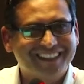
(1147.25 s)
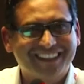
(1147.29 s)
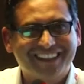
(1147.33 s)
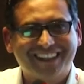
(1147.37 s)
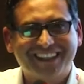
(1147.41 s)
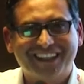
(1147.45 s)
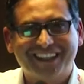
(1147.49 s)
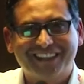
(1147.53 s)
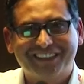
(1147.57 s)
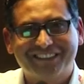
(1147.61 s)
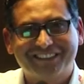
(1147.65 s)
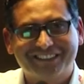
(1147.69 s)

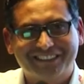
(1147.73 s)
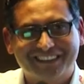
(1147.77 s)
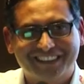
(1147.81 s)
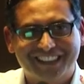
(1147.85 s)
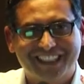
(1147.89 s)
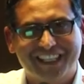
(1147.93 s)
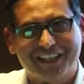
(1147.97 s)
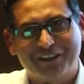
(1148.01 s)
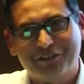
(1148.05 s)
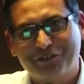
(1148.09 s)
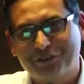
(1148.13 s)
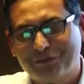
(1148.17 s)
Uh,
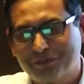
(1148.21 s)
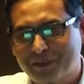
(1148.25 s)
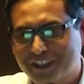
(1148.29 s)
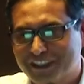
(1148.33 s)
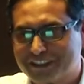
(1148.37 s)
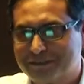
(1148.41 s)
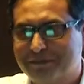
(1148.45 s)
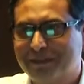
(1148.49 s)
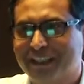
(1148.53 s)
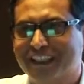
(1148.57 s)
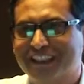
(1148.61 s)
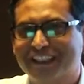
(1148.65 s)
there are two
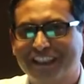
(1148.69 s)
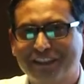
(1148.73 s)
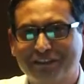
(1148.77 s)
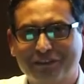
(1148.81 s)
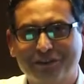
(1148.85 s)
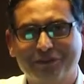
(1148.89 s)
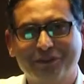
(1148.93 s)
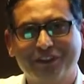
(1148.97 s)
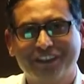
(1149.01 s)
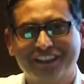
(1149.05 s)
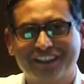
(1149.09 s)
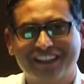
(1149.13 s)
perspectives
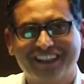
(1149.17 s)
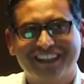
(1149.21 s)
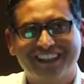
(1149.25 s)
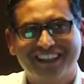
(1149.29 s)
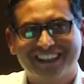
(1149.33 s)
to it.